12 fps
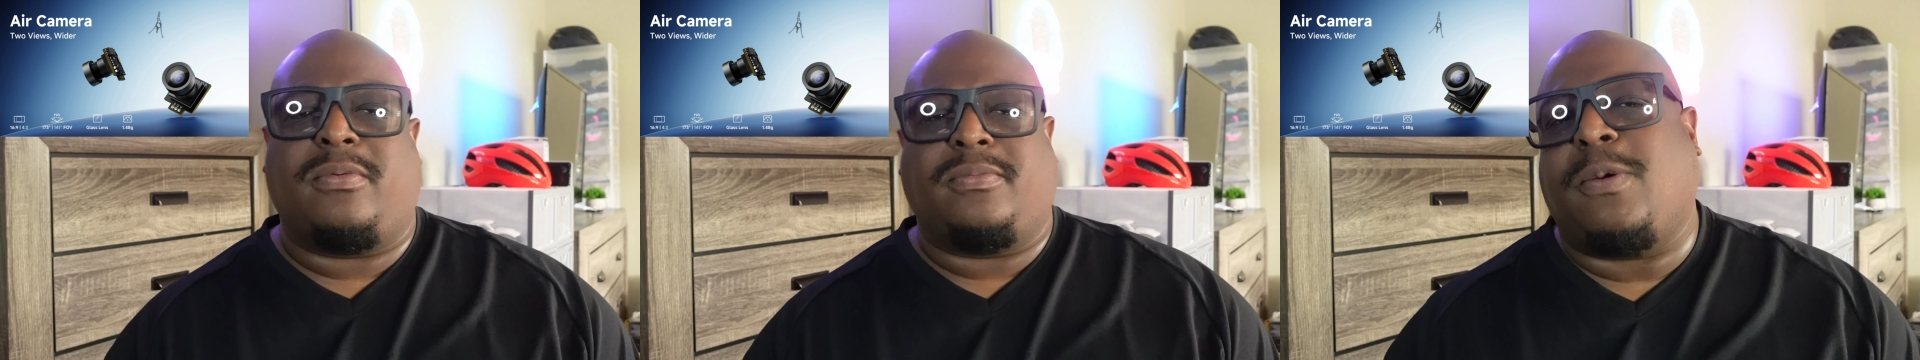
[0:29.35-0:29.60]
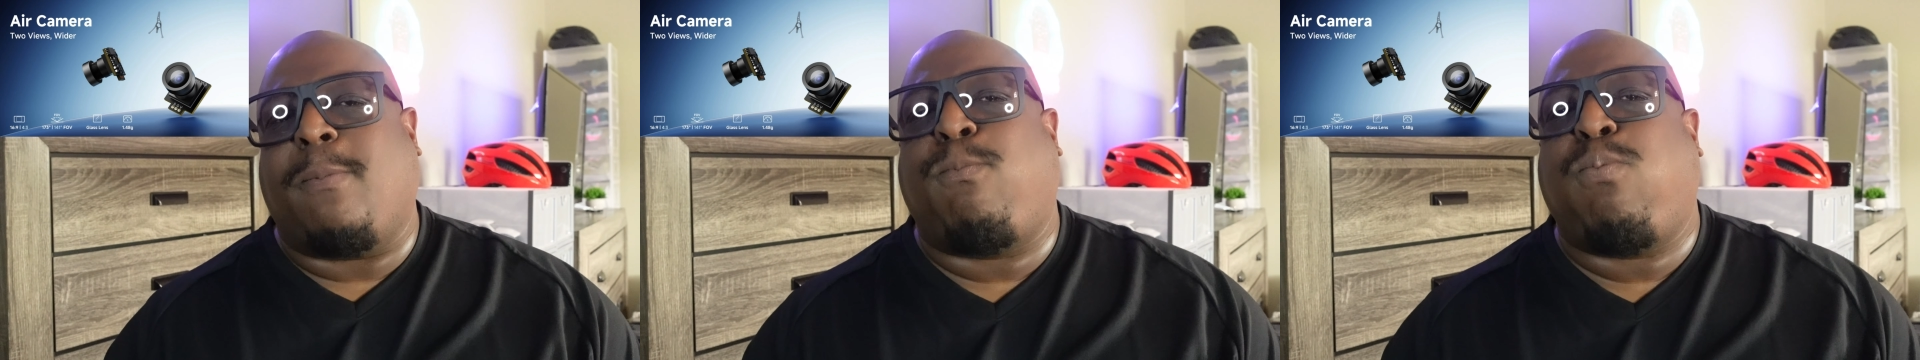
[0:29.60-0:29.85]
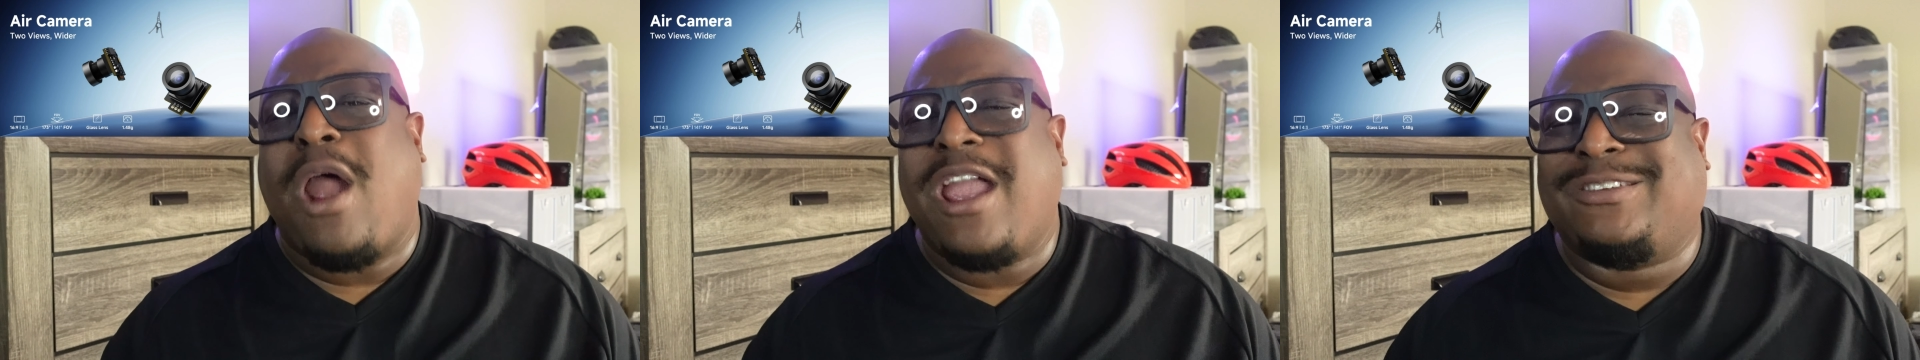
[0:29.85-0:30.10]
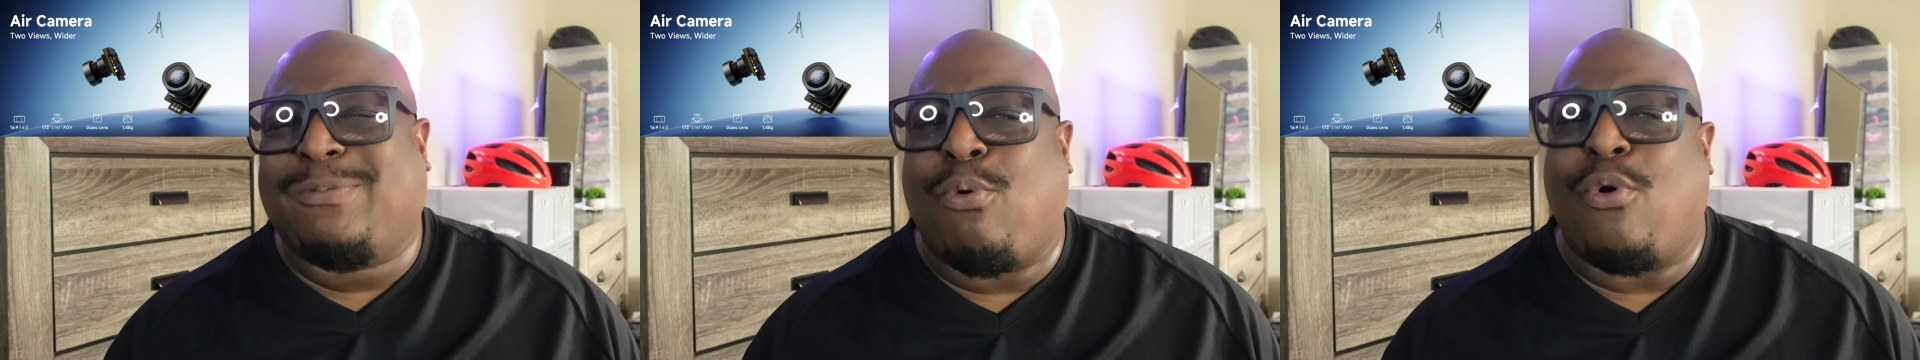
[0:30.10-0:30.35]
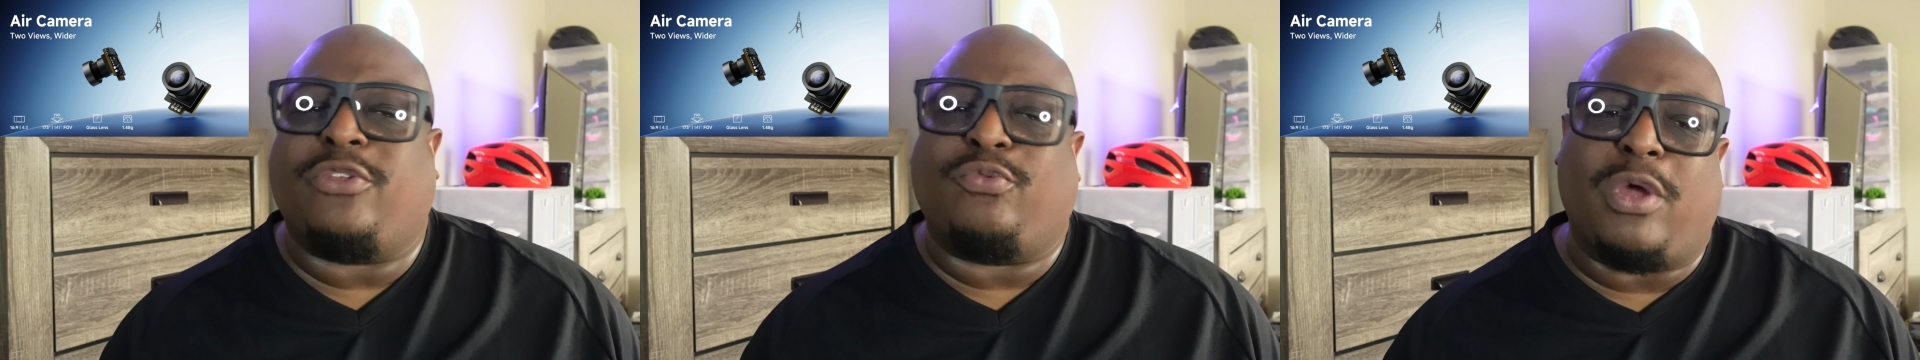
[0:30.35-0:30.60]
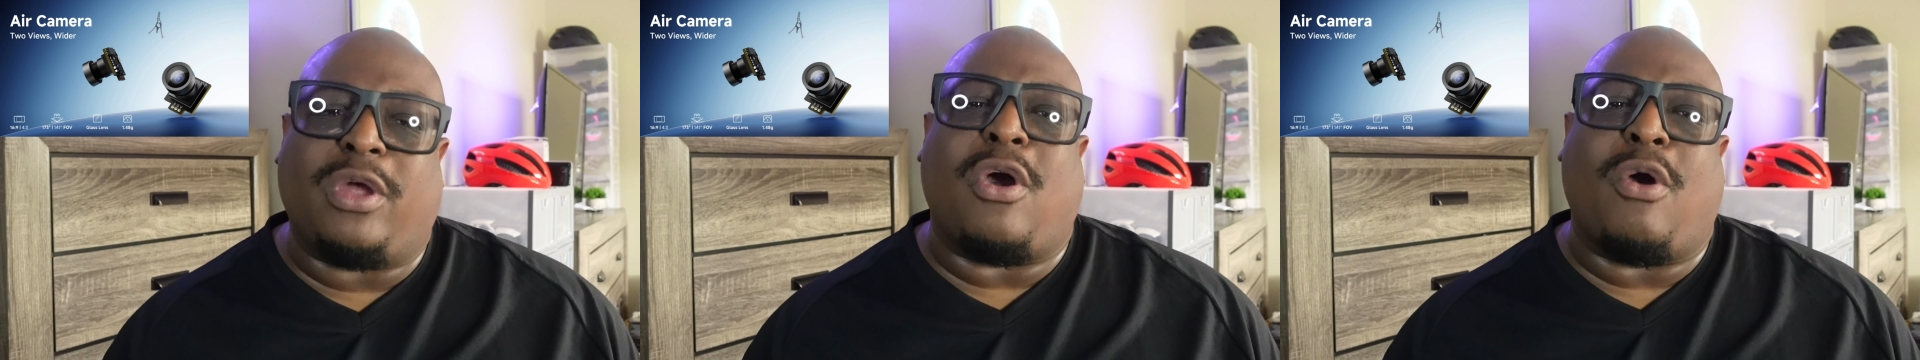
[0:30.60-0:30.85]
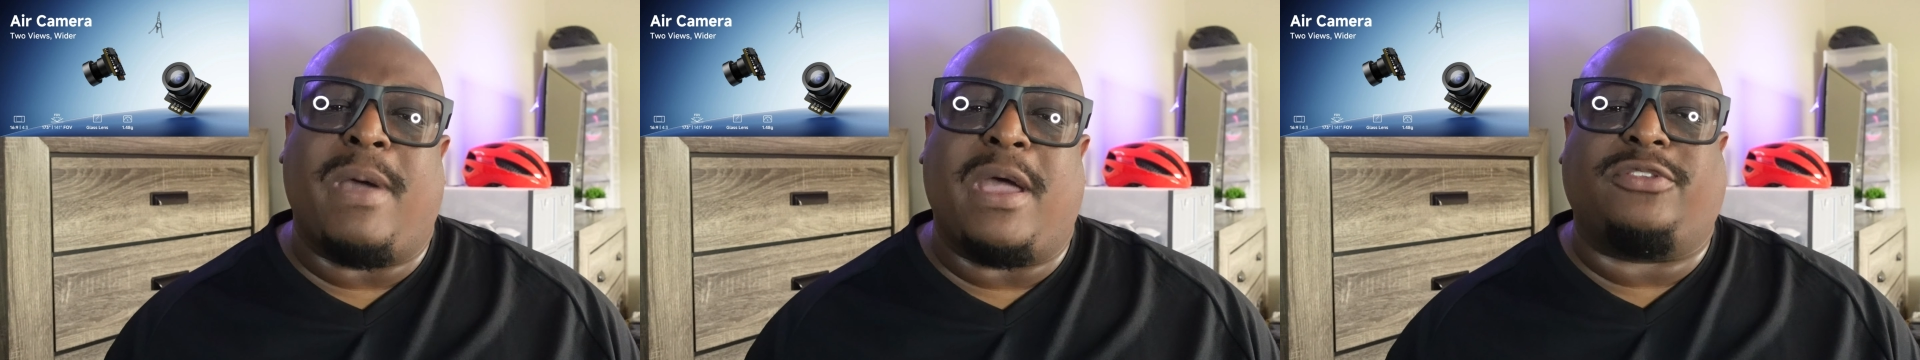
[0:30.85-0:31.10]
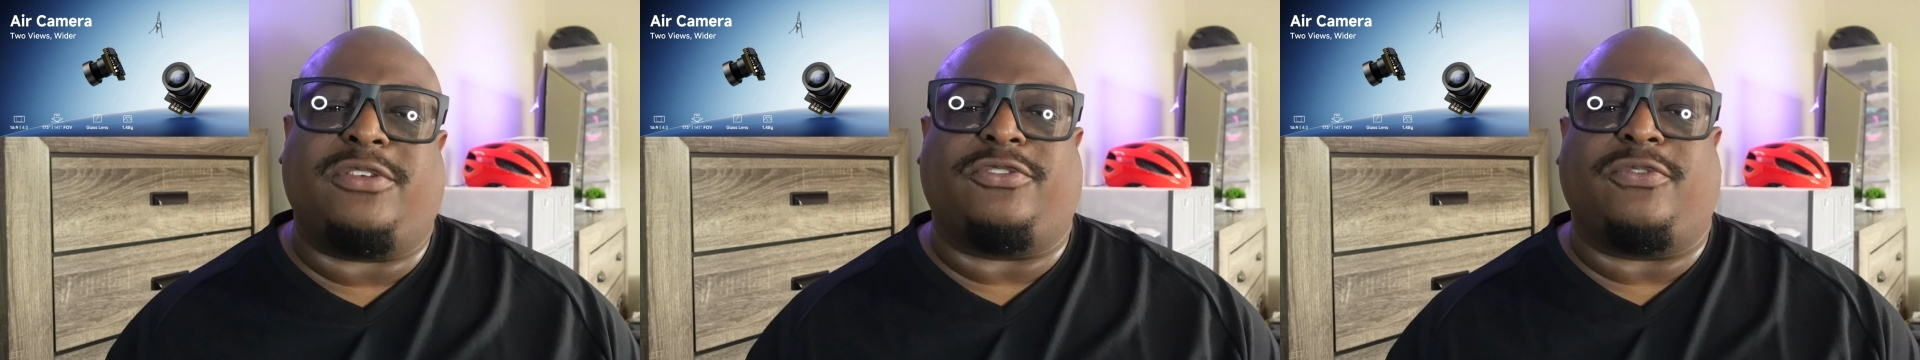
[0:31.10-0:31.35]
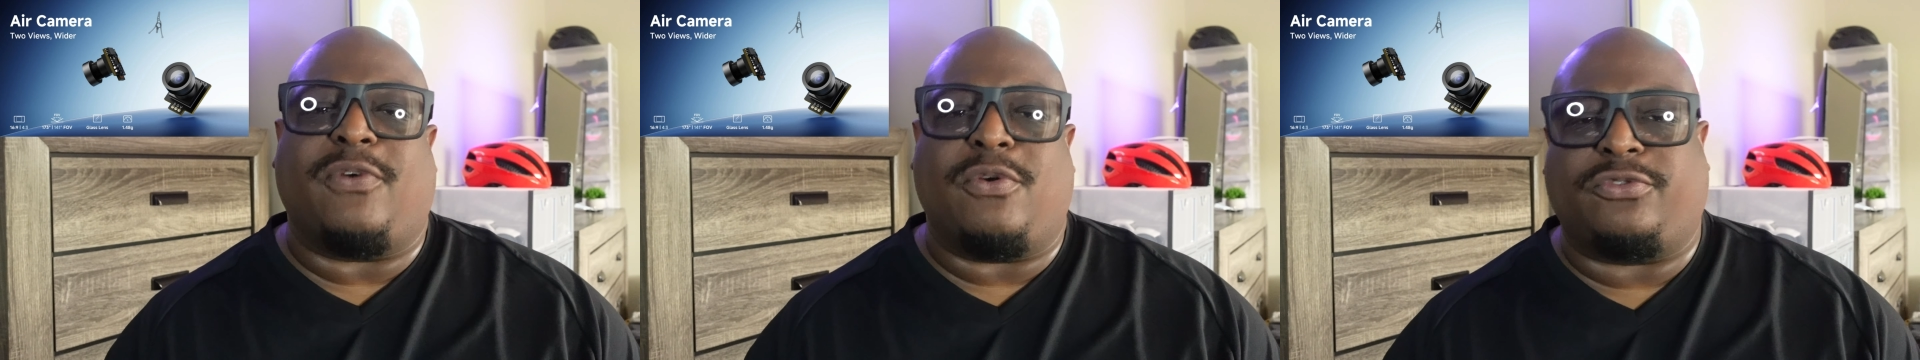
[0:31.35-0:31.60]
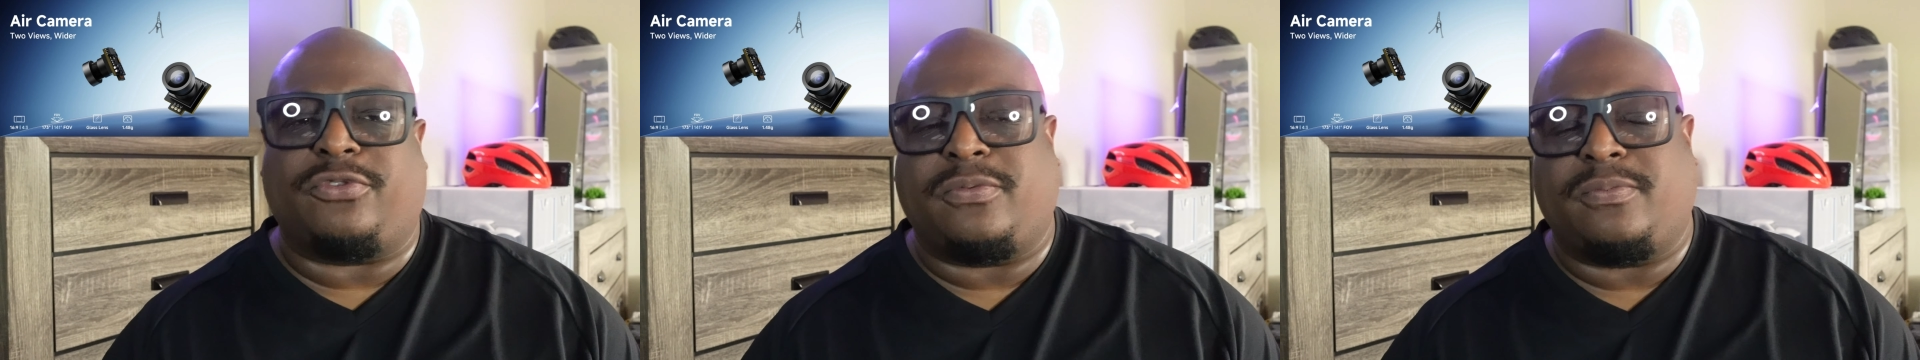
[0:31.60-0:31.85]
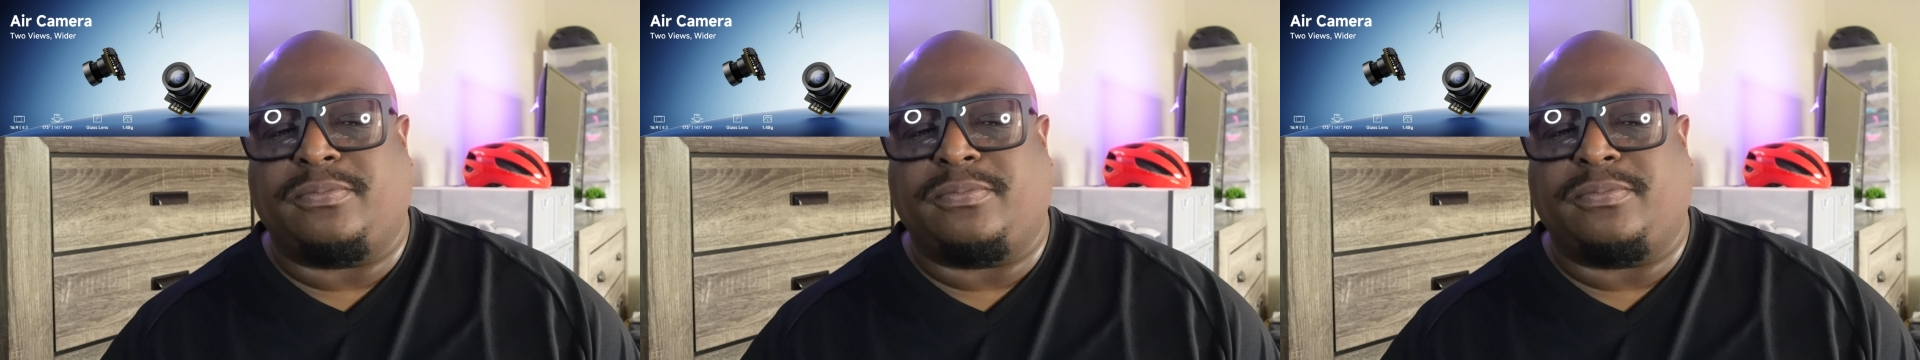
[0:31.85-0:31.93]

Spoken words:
The price point is what caught my attention first.